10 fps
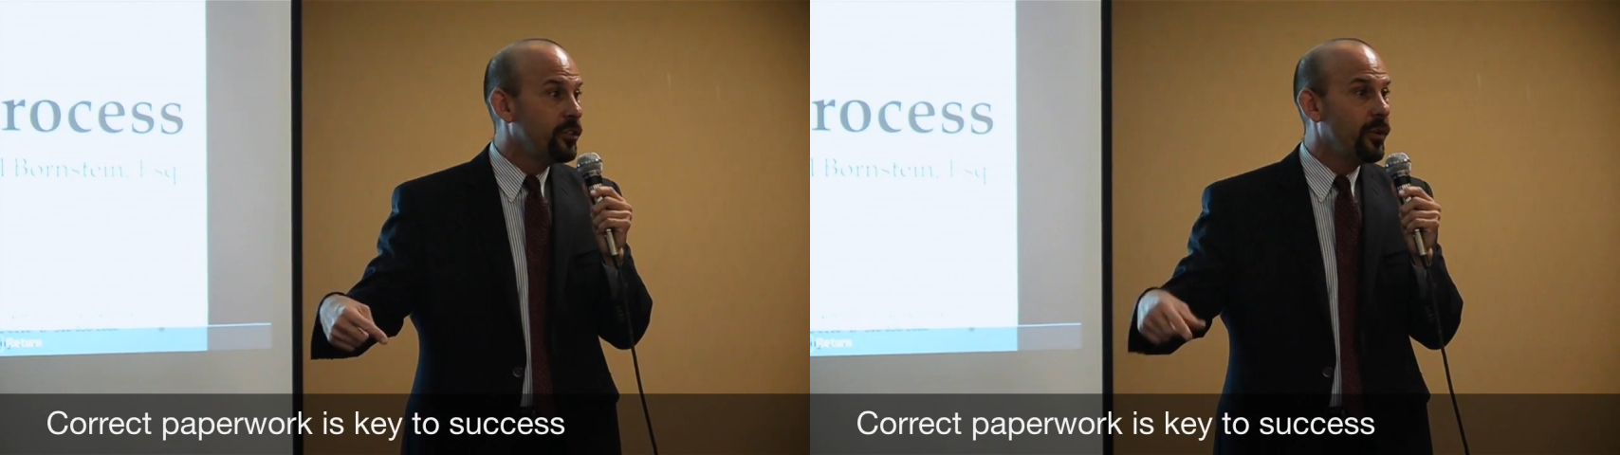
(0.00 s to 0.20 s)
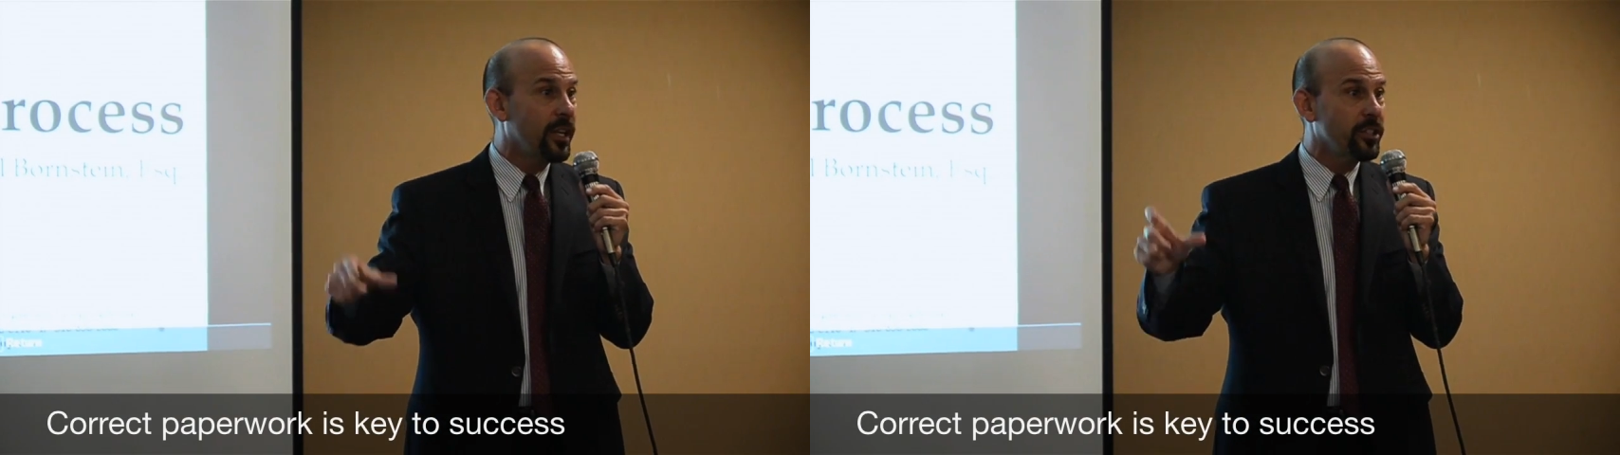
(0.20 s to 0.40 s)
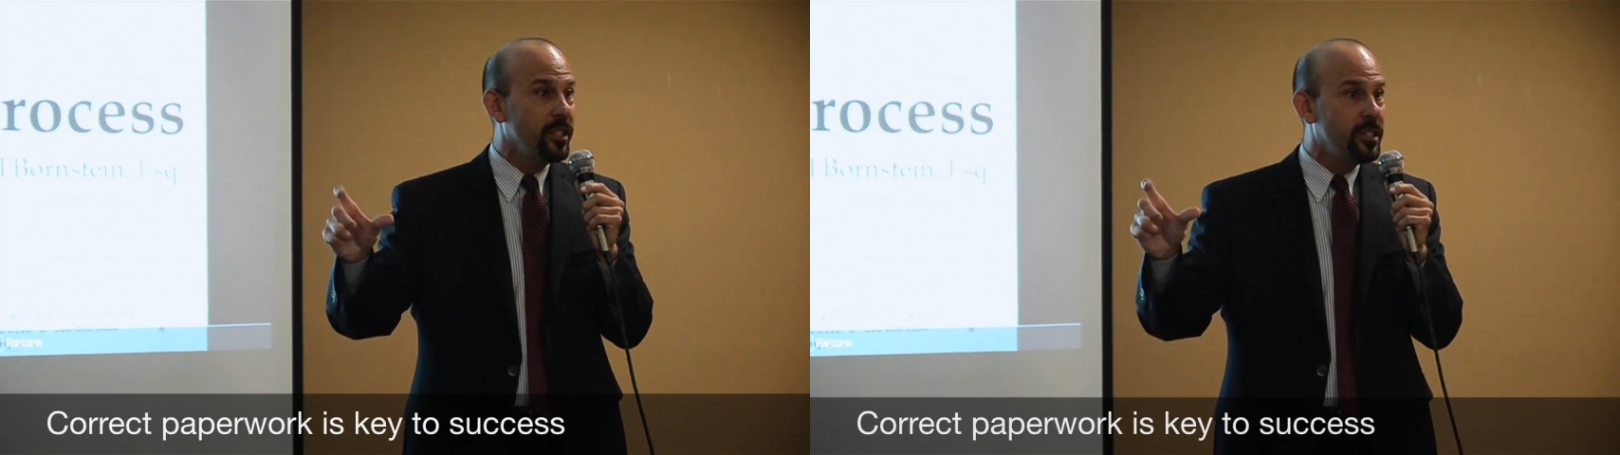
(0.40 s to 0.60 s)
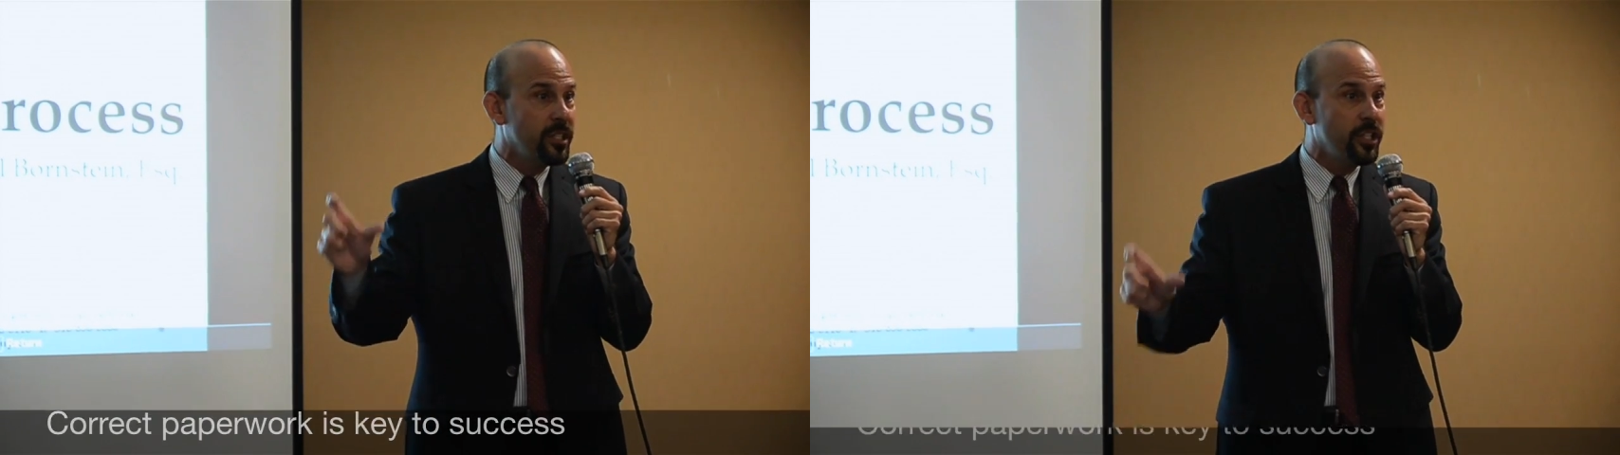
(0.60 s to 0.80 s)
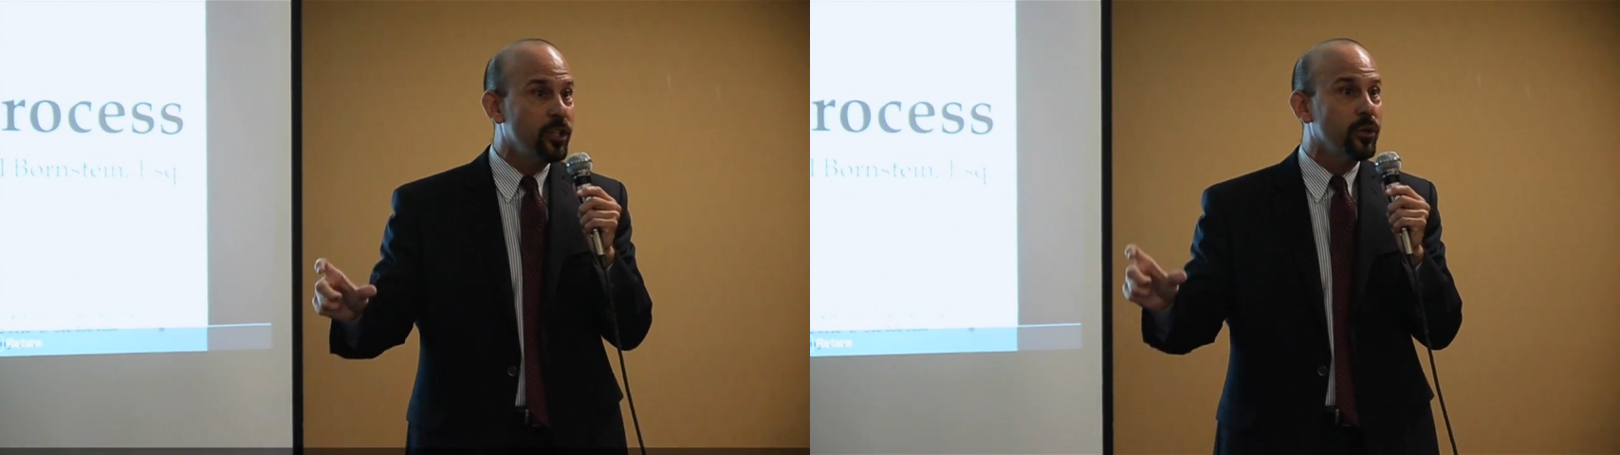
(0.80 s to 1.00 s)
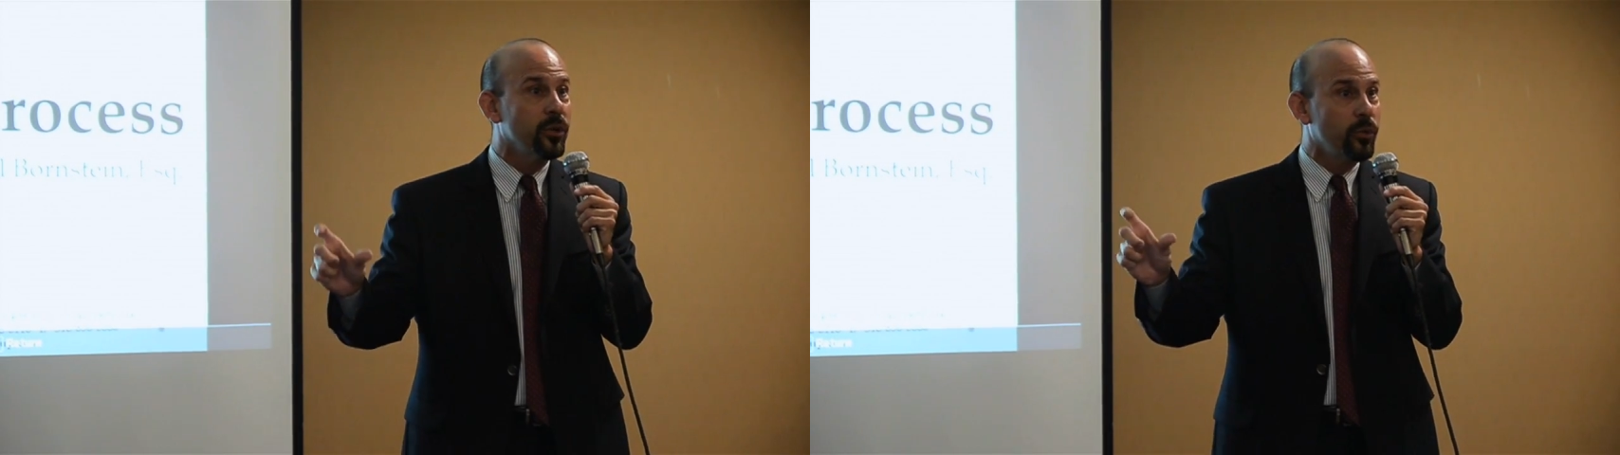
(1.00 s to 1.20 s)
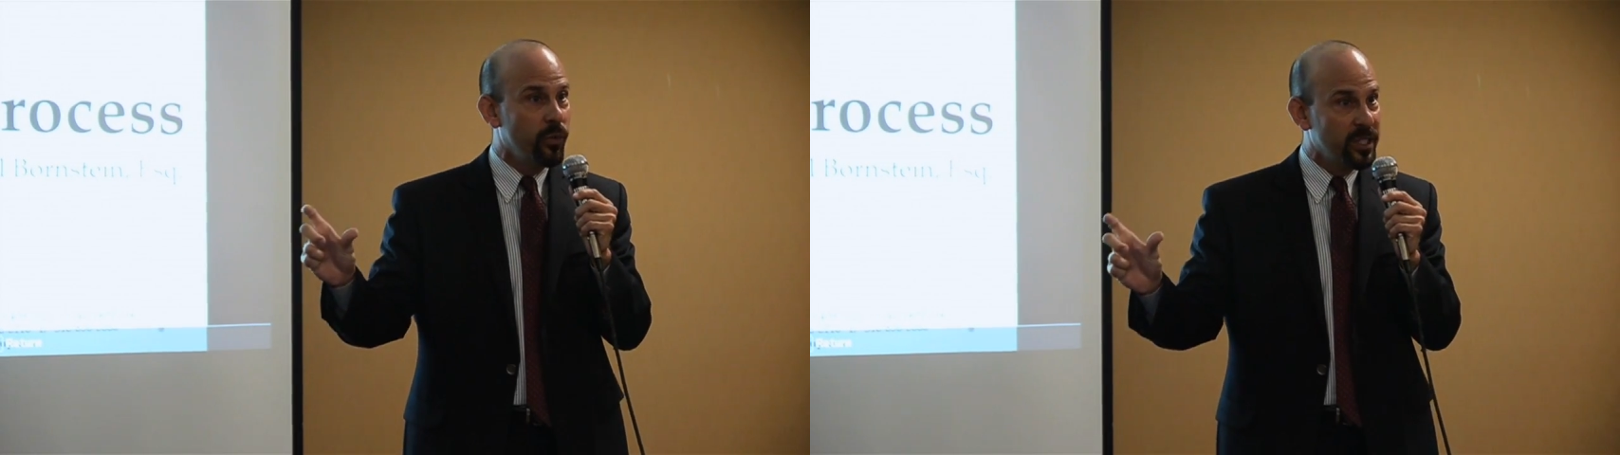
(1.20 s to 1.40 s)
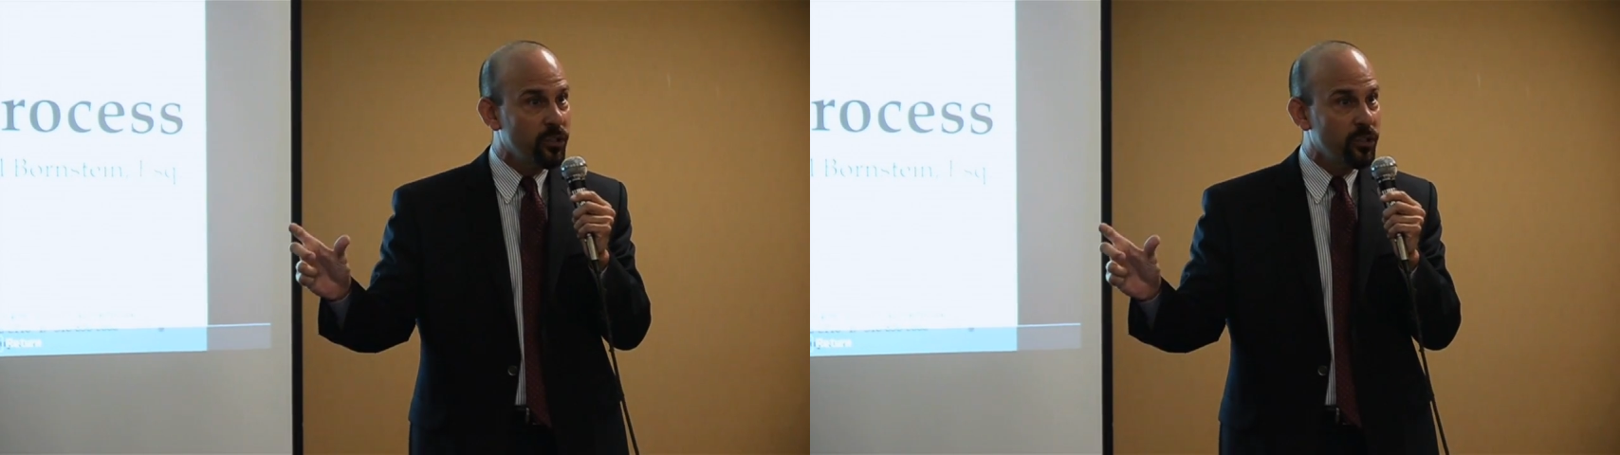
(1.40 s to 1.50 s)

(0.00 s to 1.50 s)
to actually secure what's